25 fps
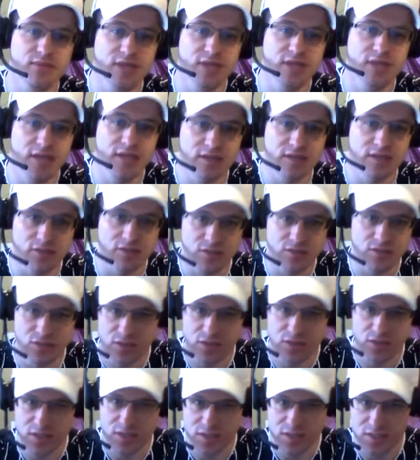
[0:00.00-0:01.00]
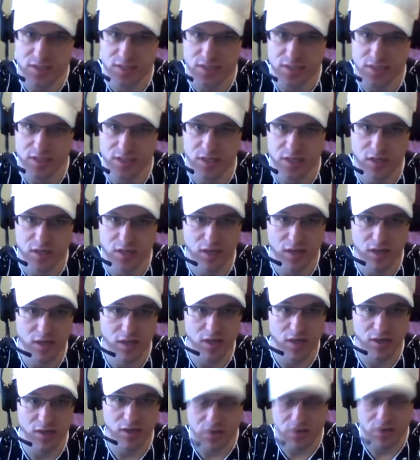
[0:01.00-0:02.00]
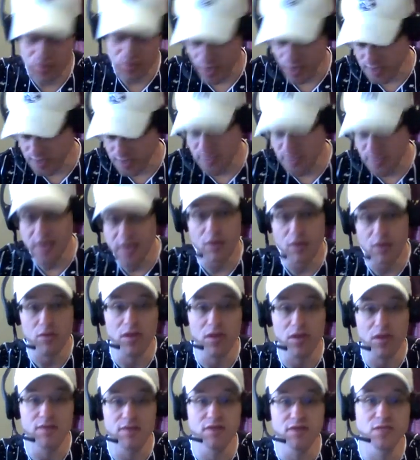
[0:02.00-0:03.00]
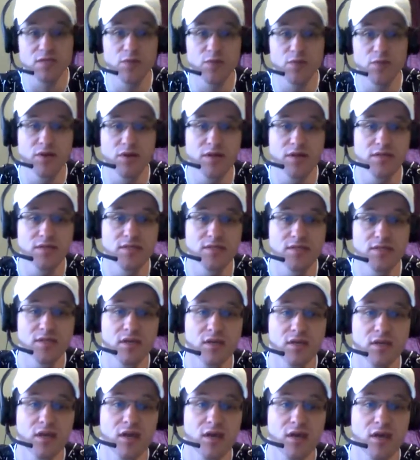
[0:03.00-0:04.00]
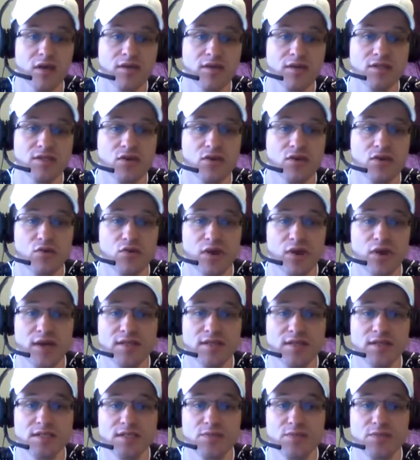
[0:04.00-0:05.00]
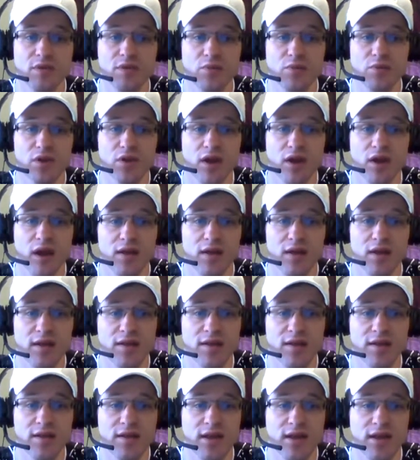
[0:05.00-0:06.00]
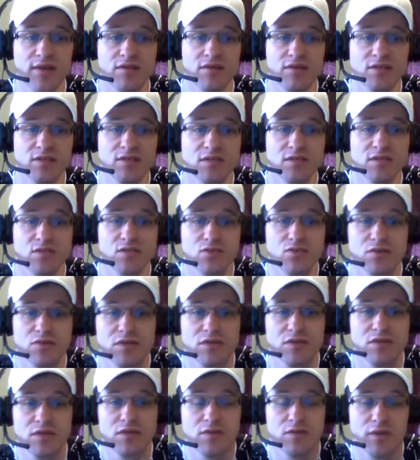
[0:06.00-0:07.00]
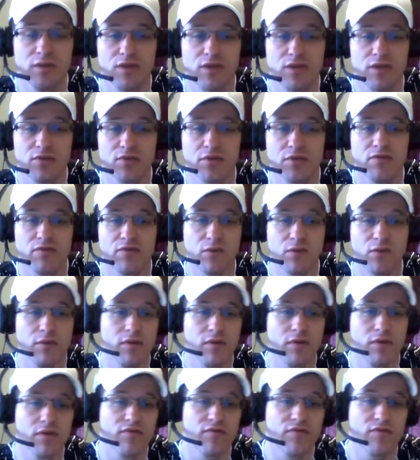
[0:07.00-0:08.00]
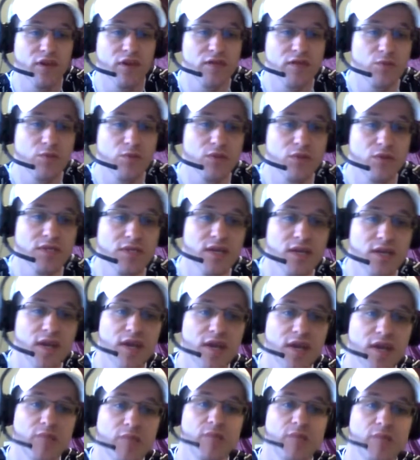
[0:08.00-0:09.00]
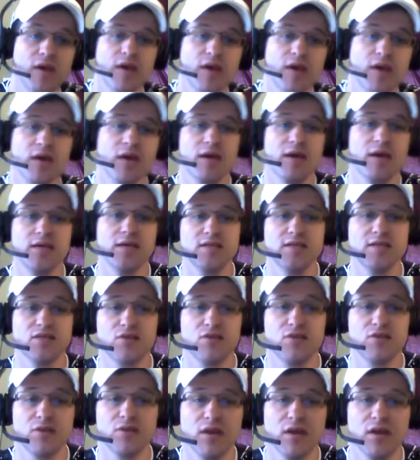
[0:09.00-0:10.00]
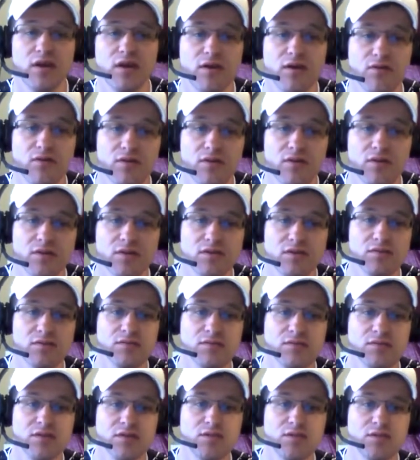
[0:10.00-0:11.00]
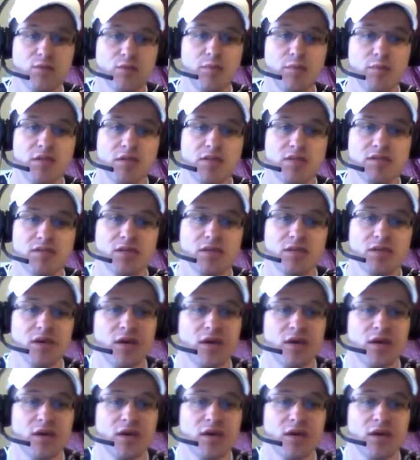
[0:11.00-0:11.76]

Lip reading: Andreas, who hasn't had a whole lot of experience. So Reyes has been pretty hot lately, averaging about three fantasy points a game. He's at 3,800, so he's my beast.